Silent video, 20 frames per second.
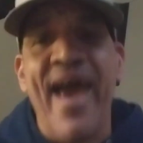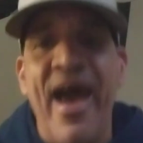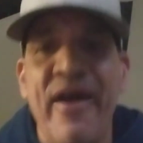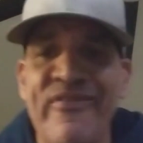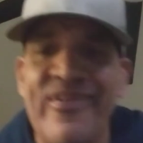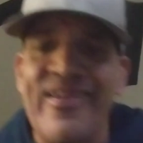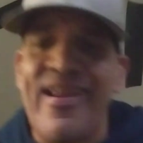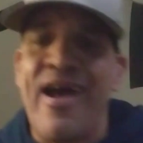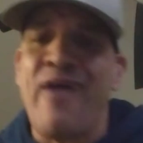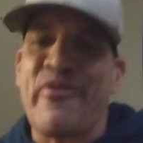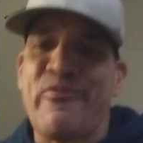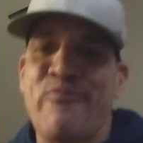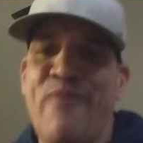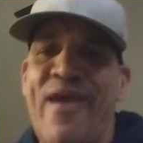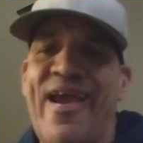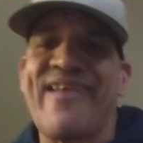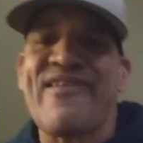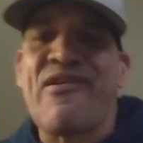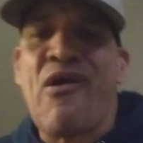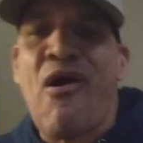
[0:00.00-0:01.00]
heaven. I was
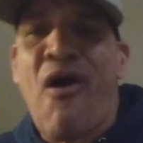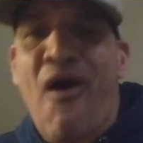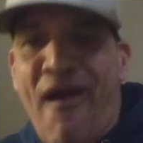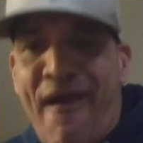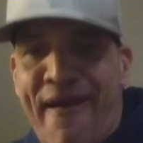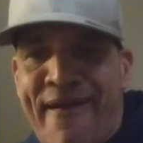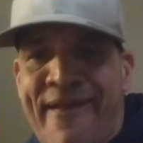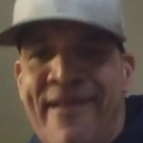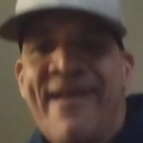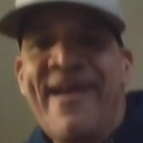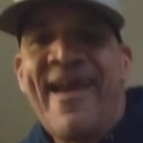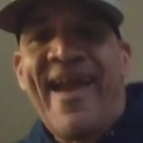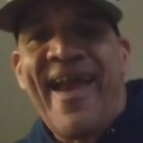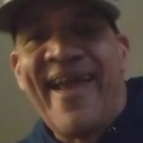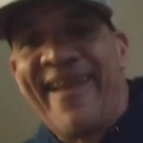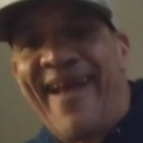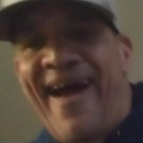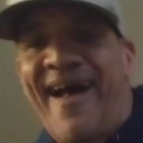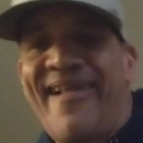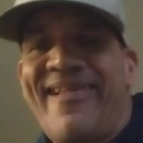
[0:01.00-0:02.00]
raised hard
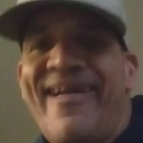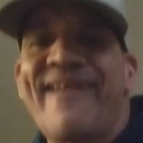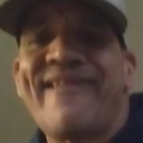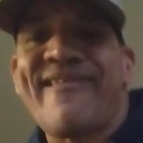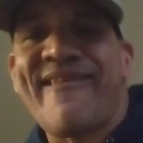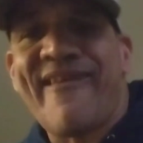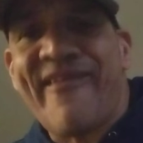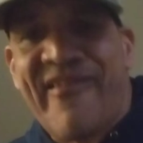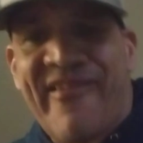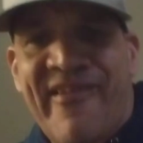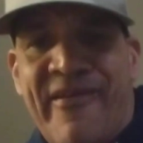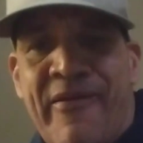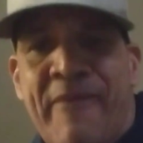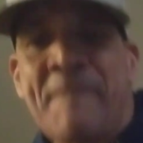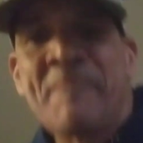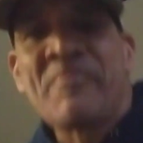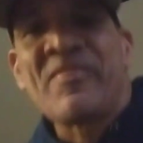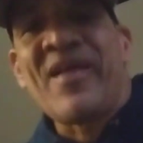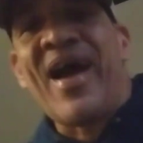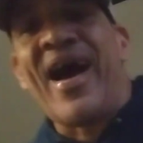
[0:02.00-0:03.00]
and I like to
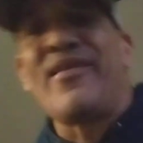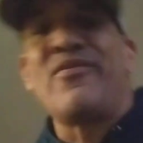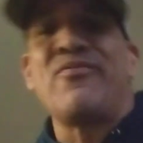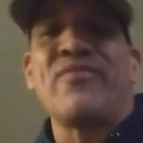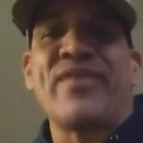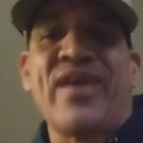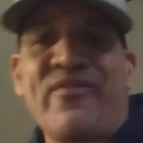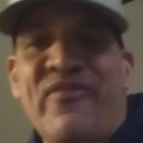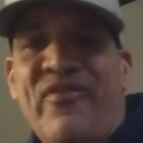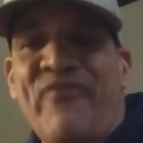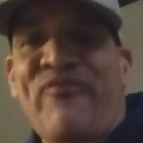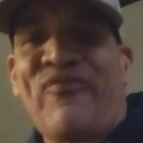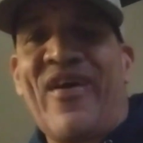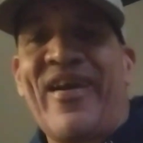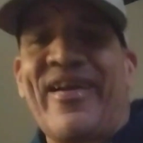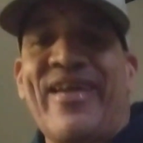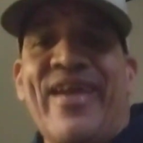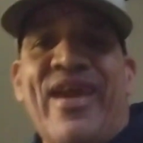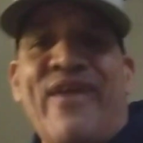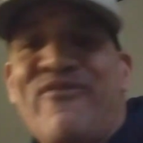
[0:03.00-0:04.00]
shoot. I don't give a
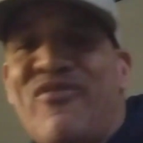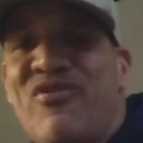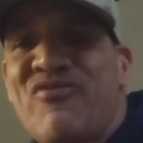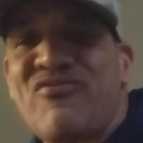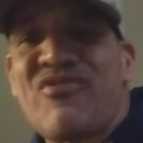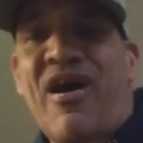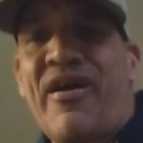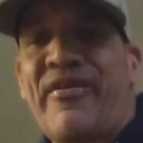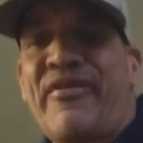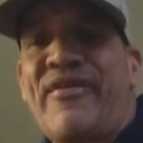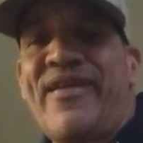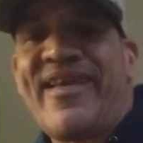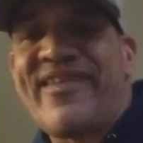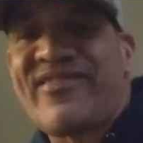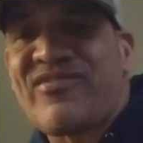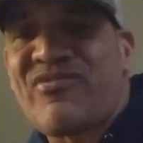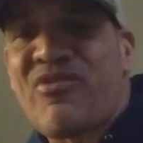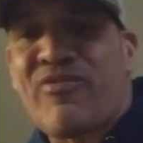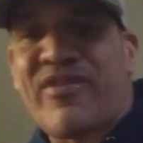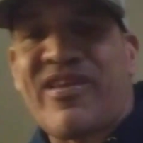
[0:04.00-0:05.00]
fuck if your daughter
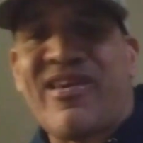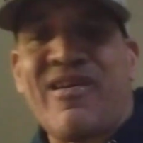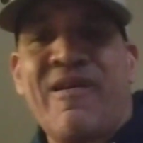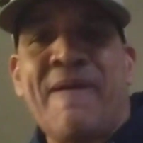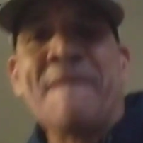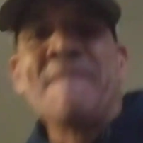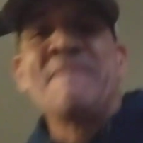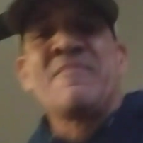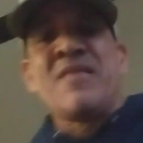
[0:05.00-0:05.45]
is so cute.